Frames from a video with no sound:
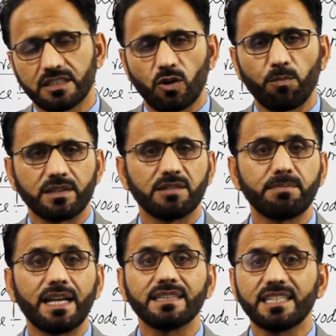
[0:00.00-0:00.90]
topic, the
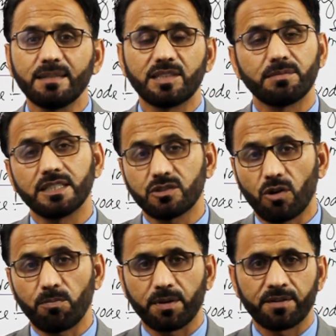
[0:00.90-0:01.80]
main theme, the main
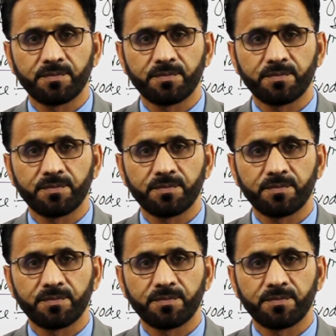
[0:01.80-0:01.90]
topic.